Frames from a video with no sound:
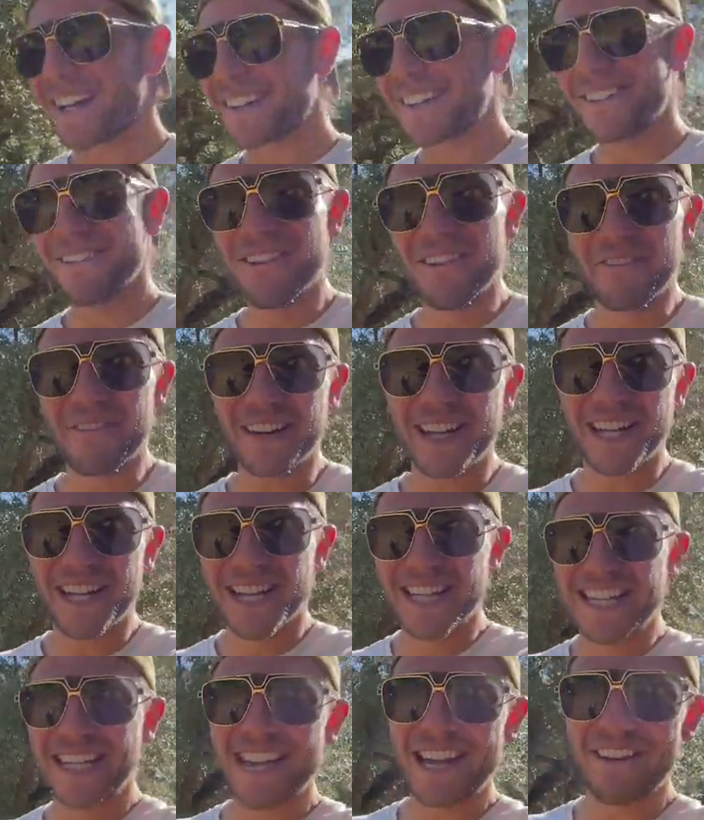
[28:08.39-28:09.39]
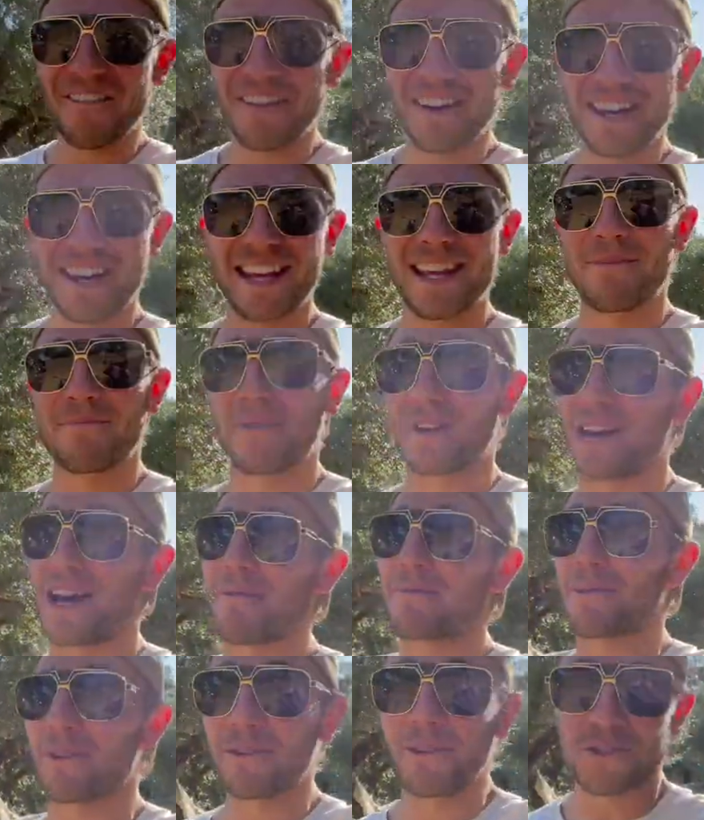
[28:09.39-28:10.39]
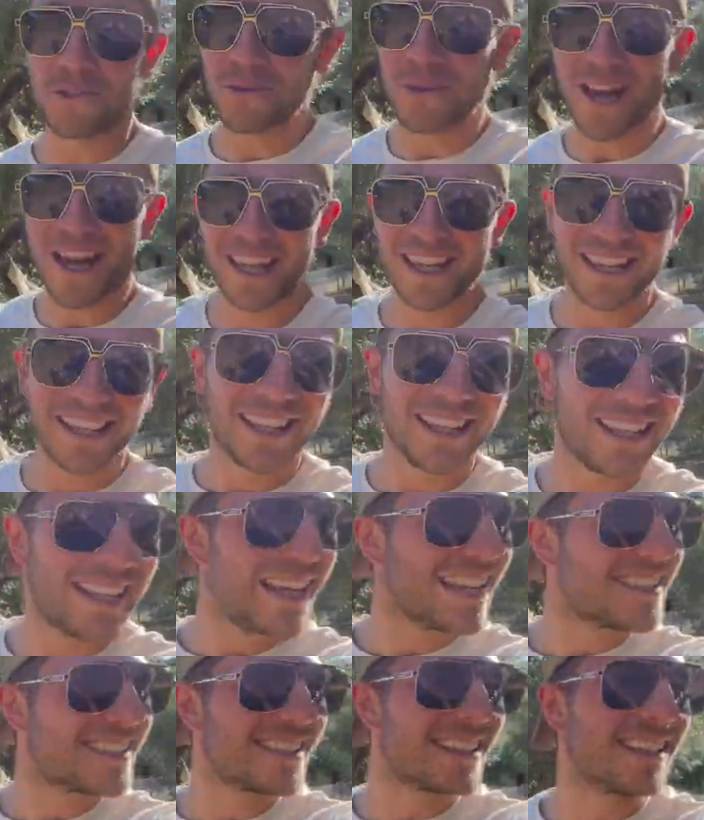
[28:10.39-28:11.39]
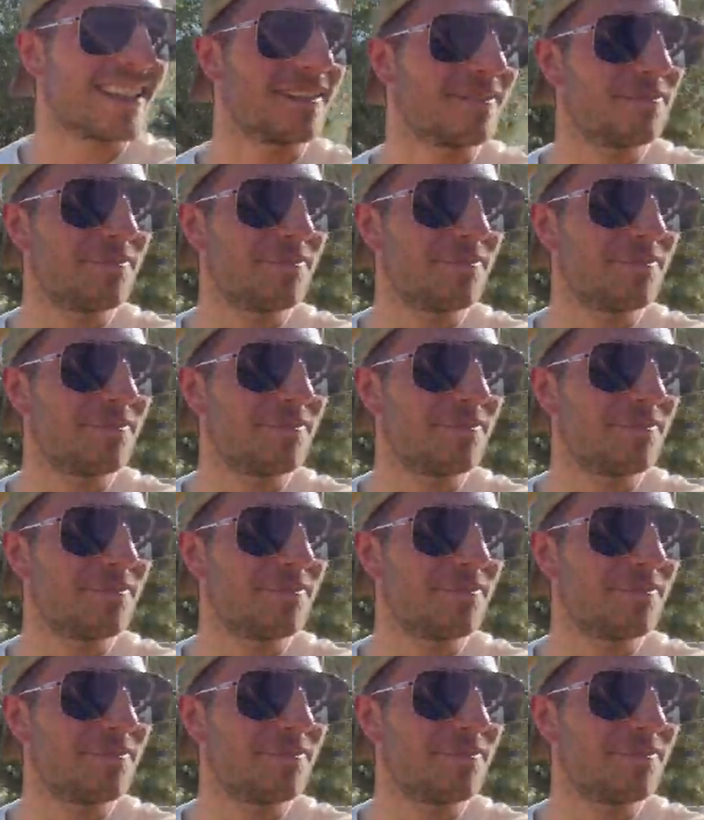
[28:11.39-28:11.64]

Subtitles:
don't know if I can get one in, but I'm going to try it. Let's see.